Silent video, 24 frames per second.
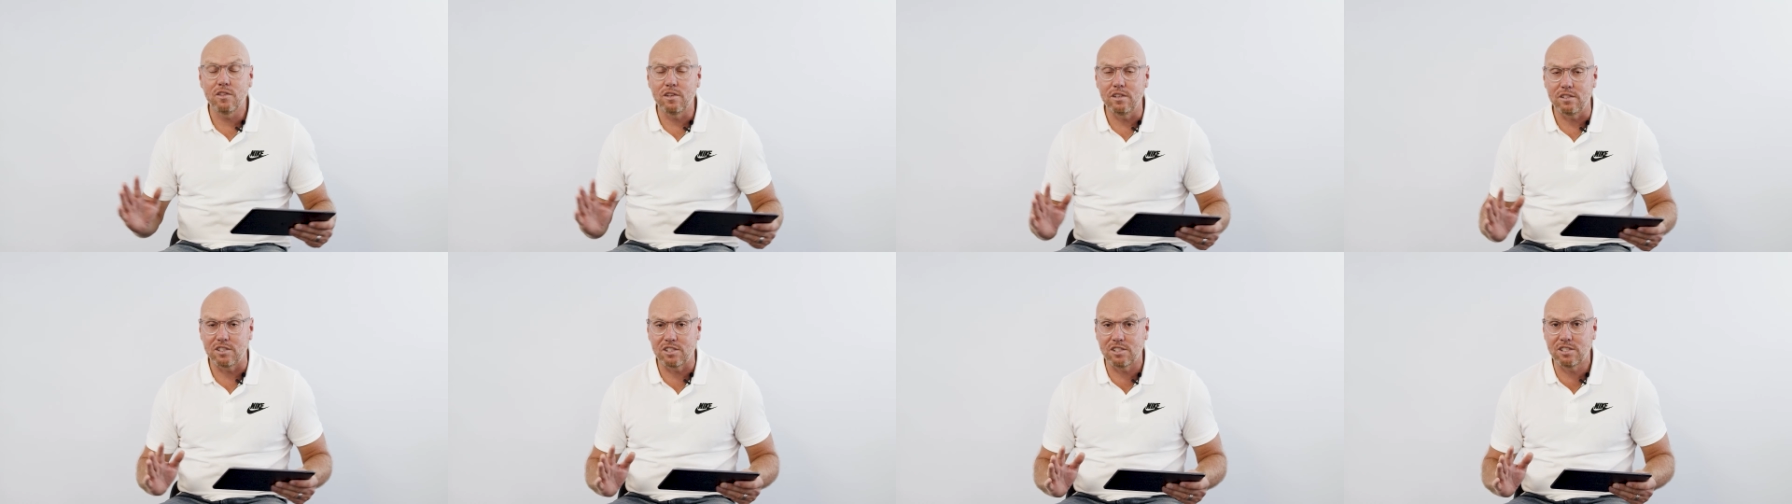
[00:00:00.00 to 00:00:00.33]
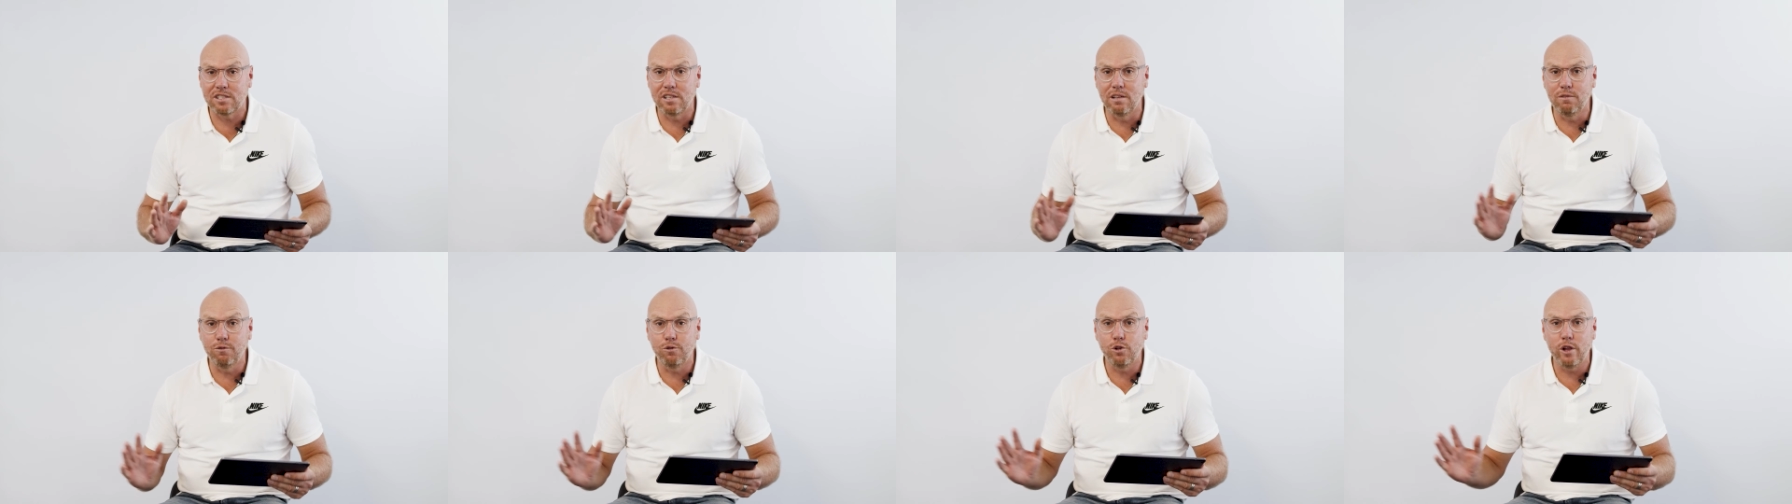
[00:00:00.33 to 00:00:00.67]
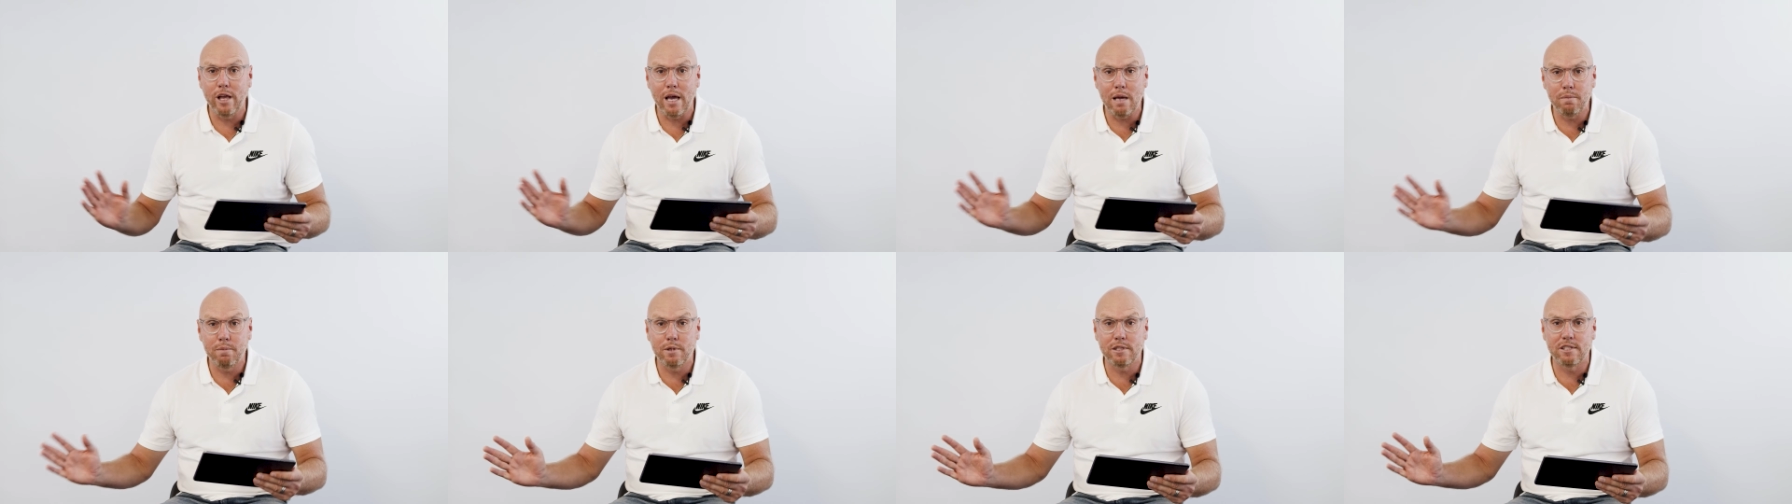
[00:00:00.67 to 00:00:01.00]
the sinful
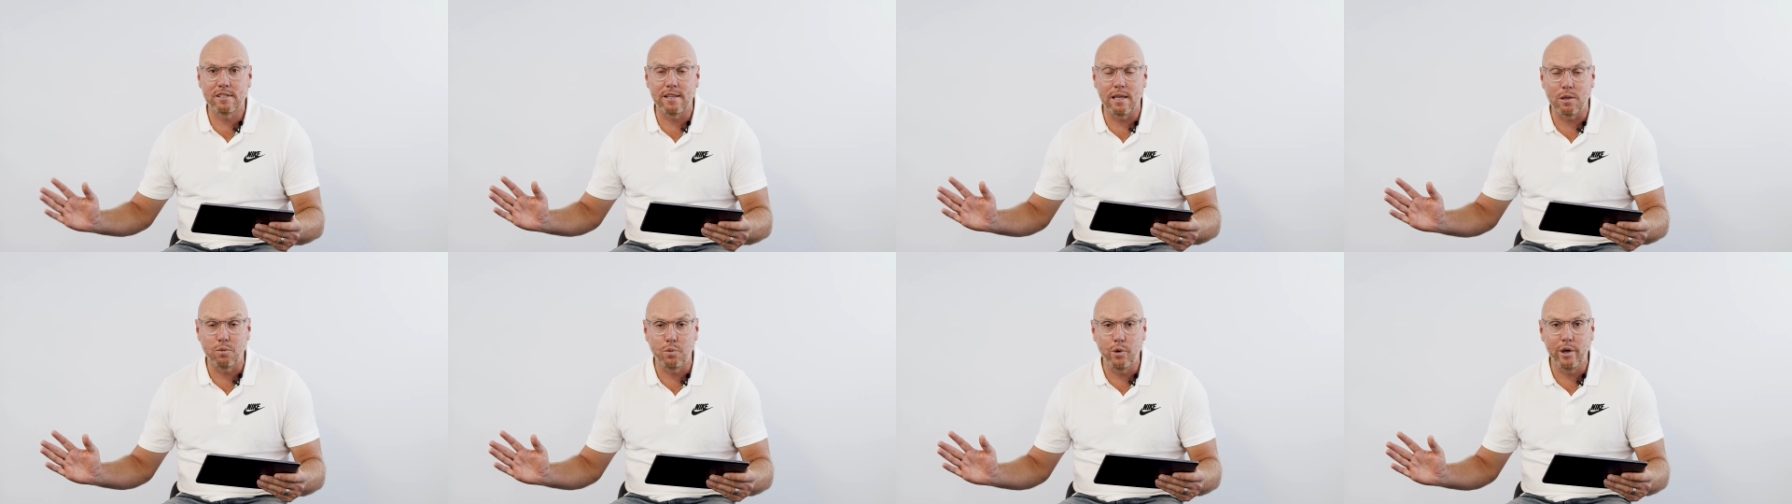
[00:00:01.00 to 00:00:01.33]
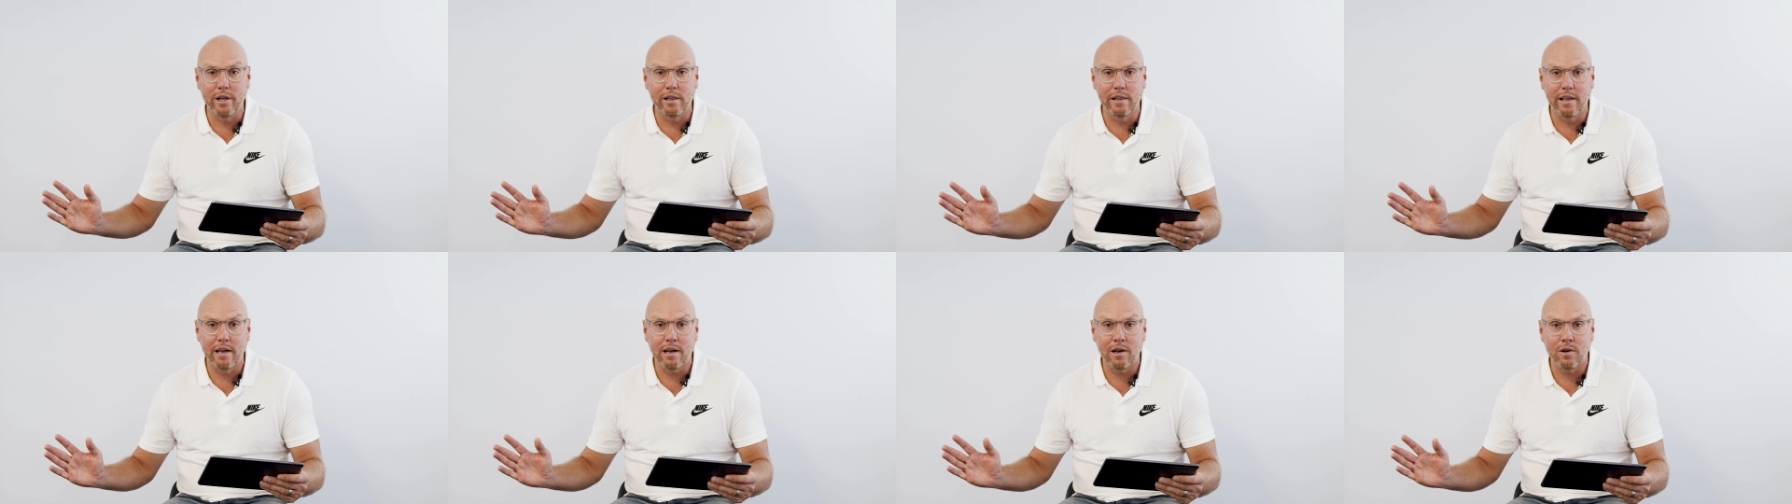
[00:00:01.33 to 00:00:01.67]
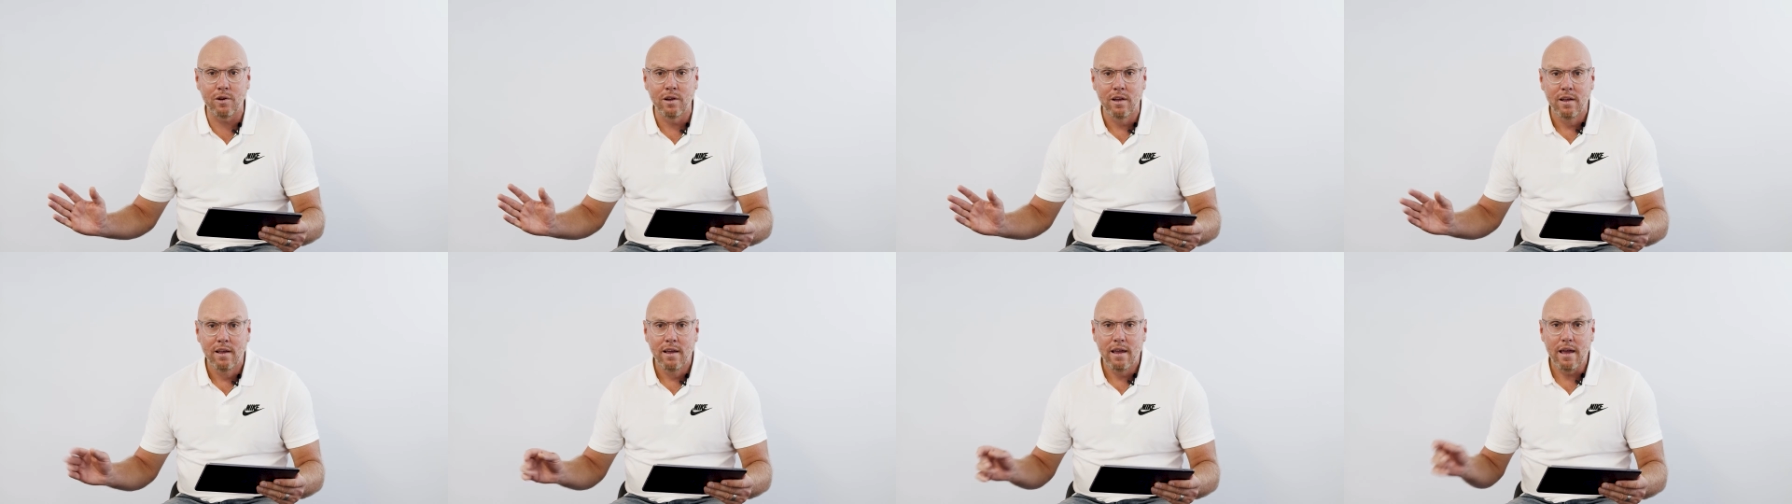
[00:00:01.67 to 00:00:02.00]
habits that we
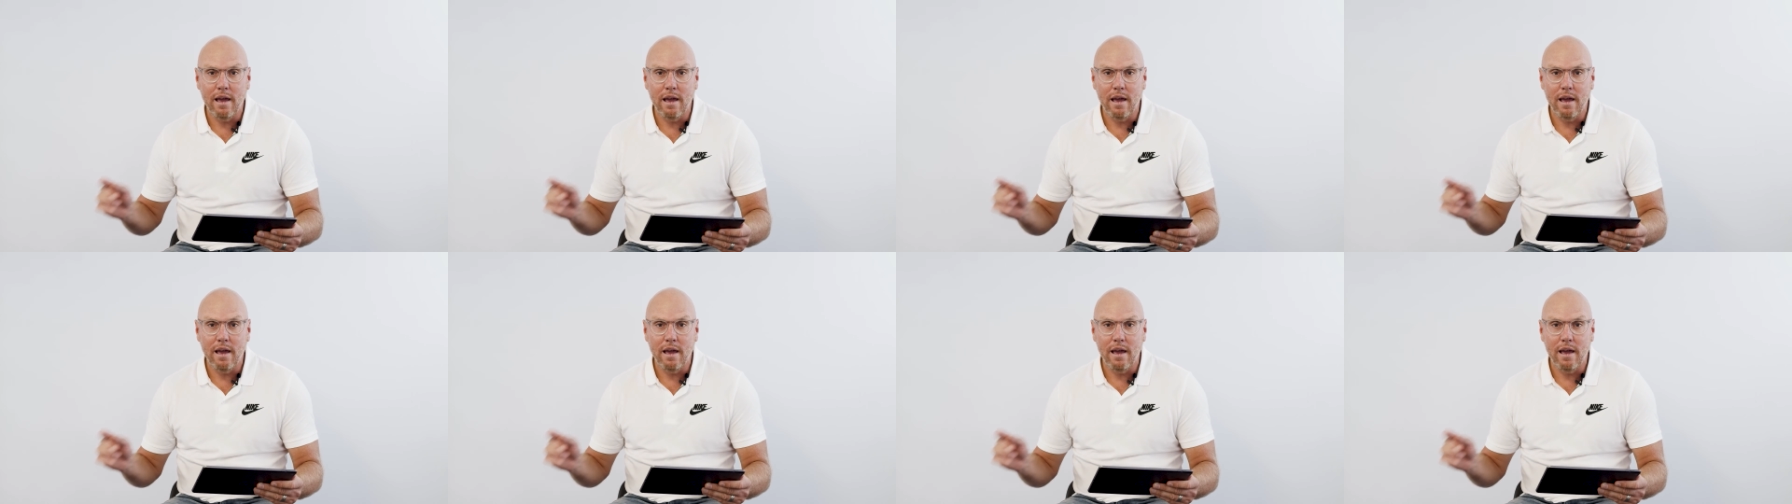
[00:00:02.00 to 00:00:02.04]
allow.